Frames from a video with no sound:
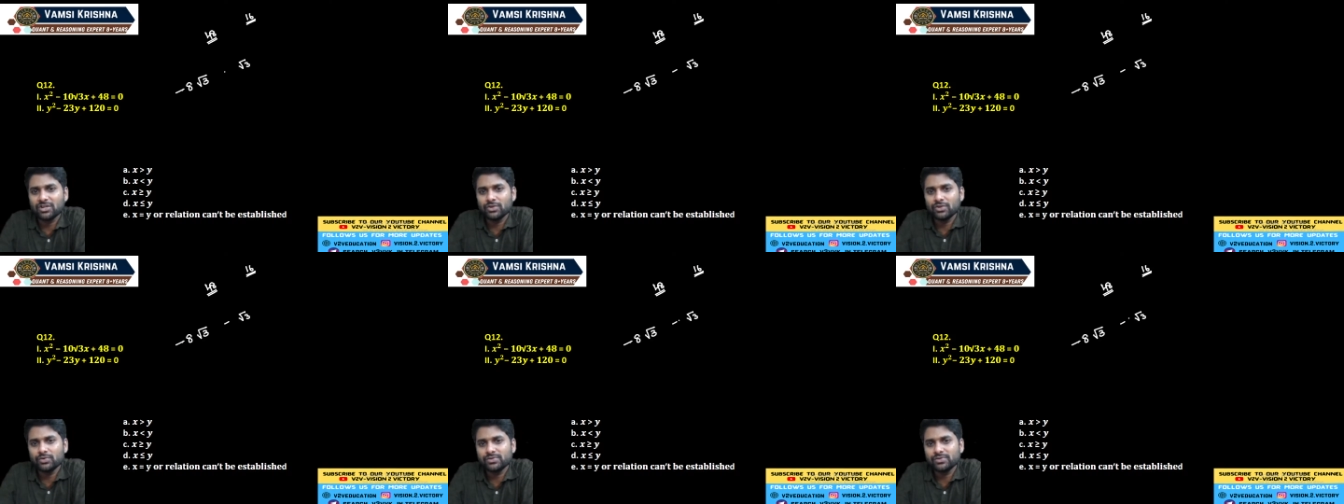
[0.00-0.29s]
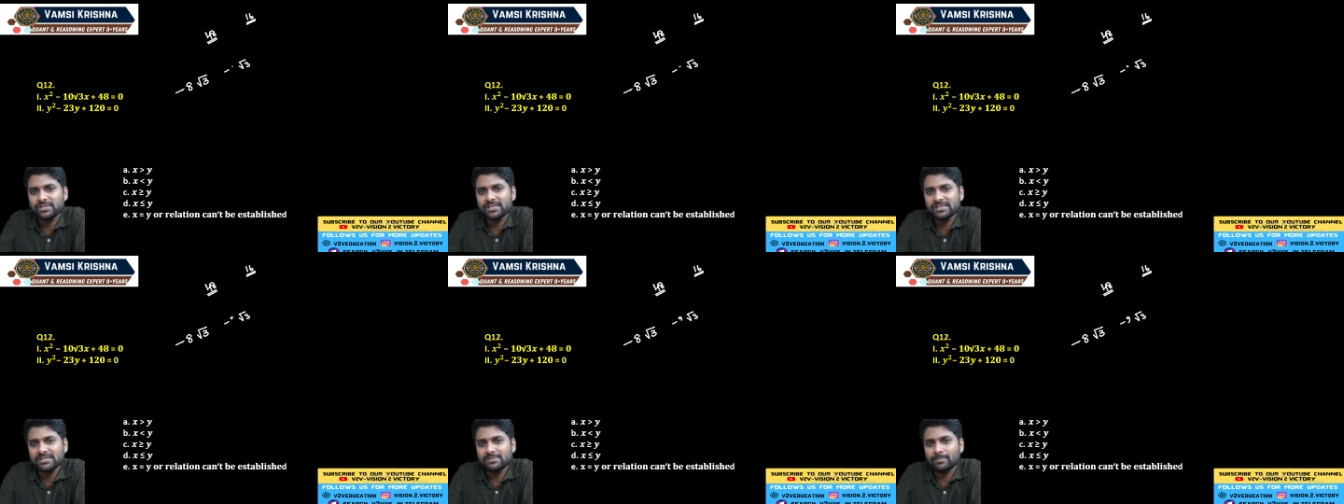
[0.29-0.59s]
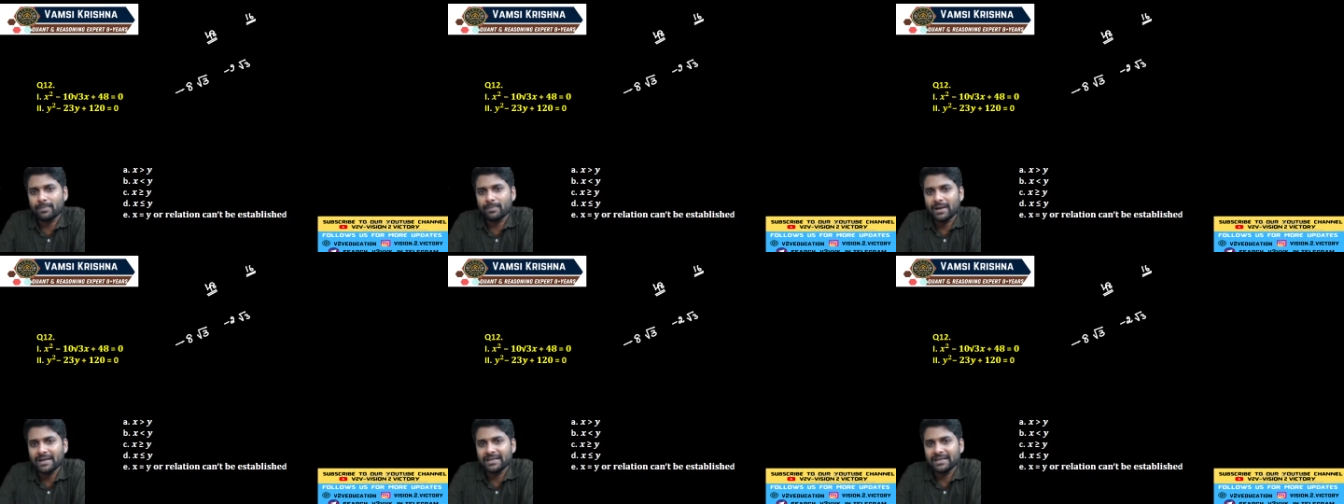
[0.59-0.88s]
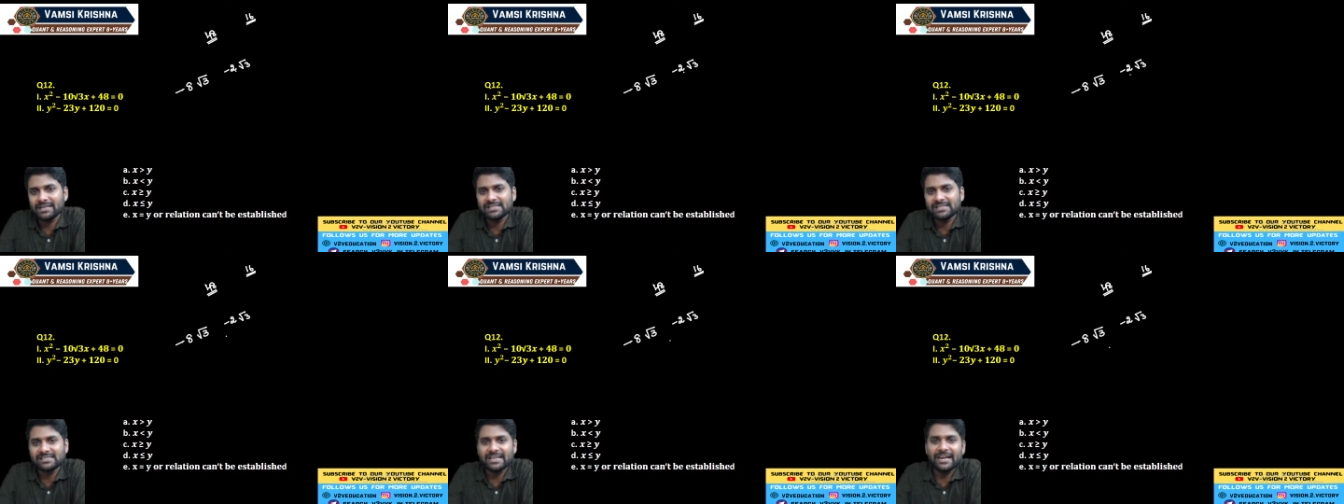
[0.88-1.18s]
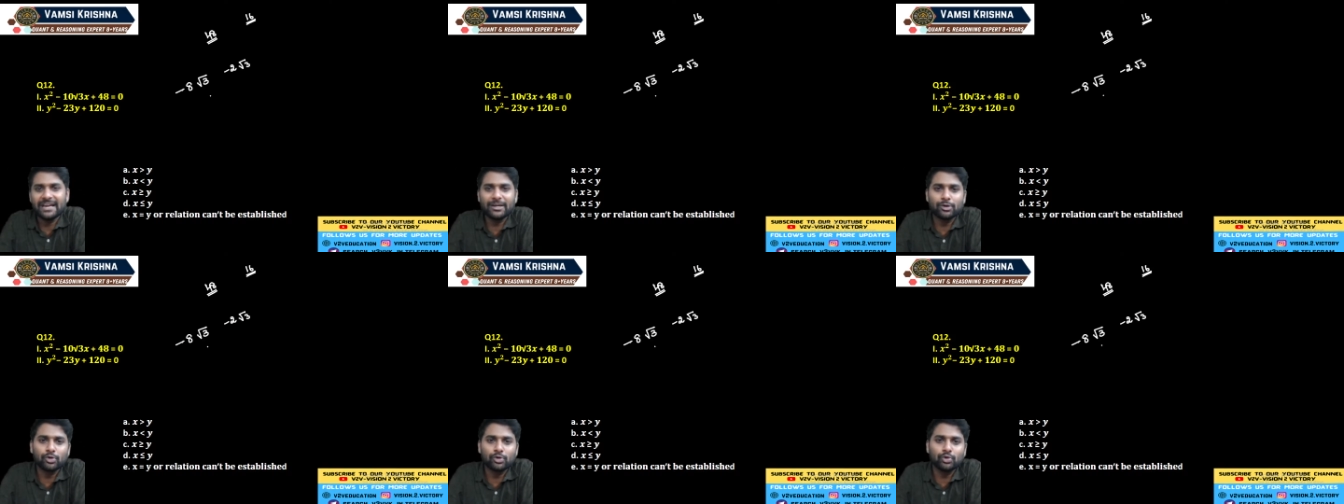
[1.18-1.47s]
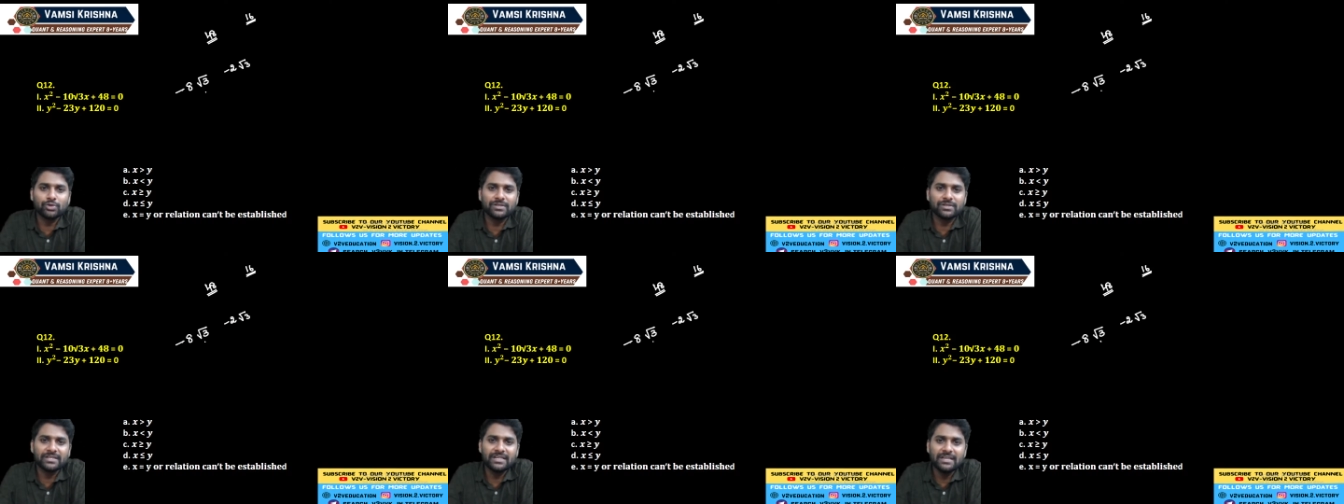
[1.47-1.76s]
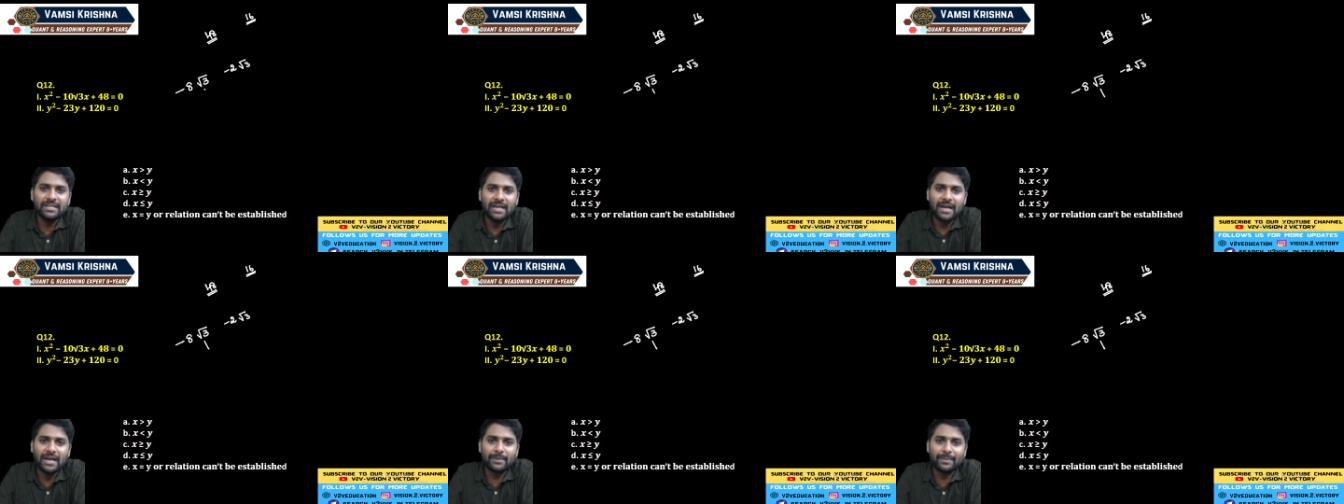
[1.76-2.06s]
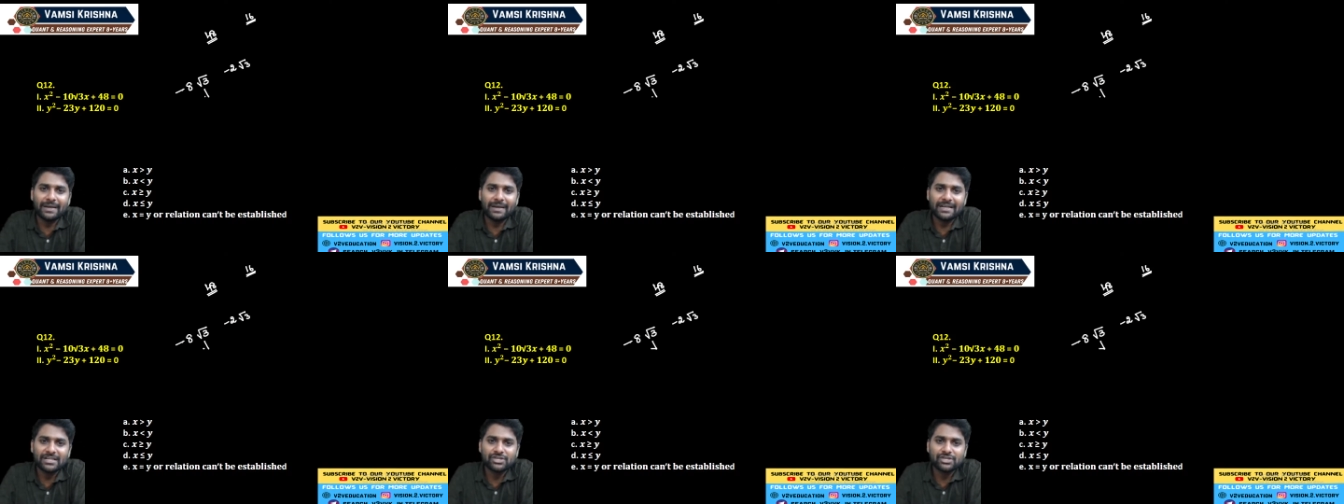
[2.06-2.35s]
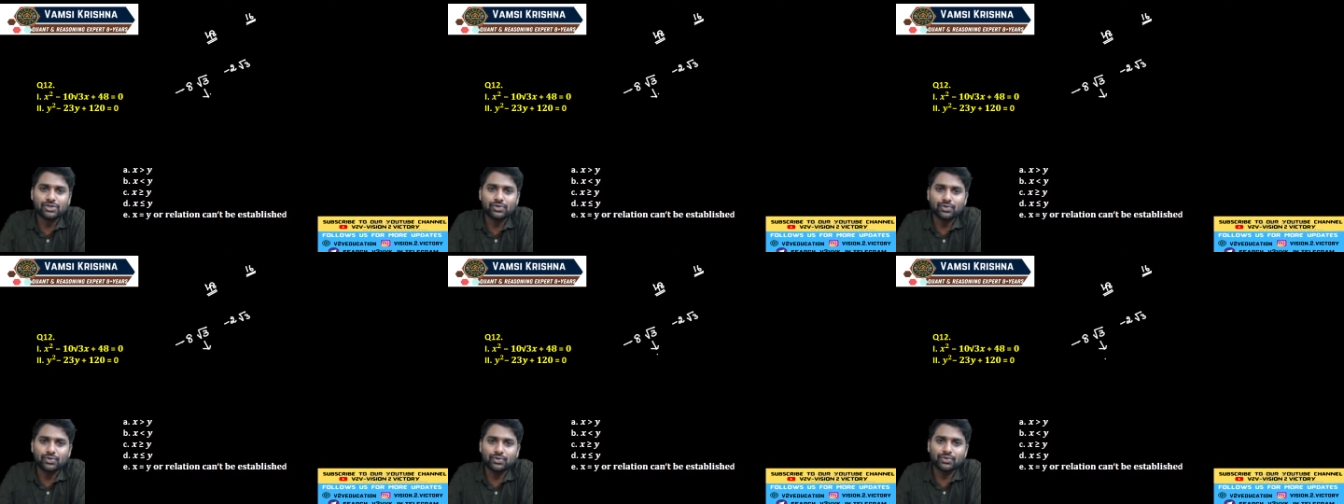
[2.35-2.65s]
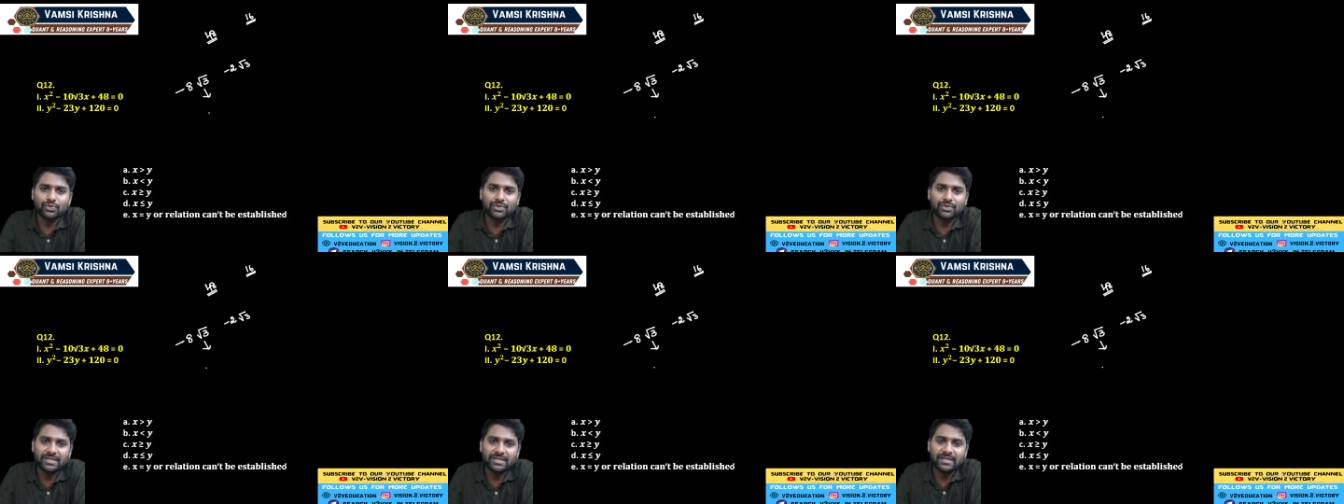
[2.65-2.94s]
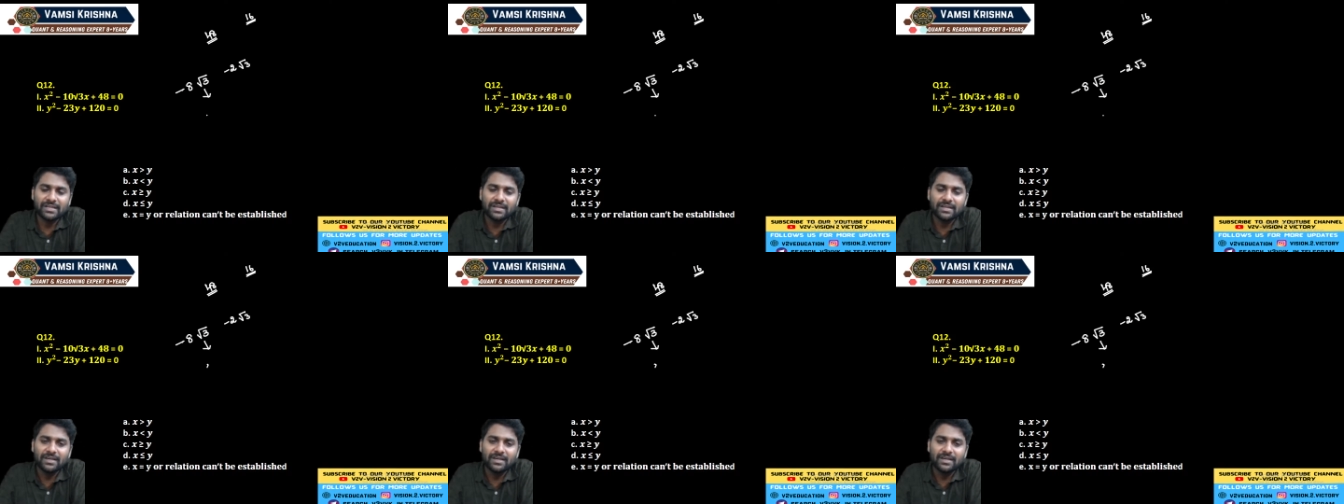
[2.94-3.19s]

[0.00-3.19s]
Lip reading: roots is minus 8 root 3 and minus 2 root 3.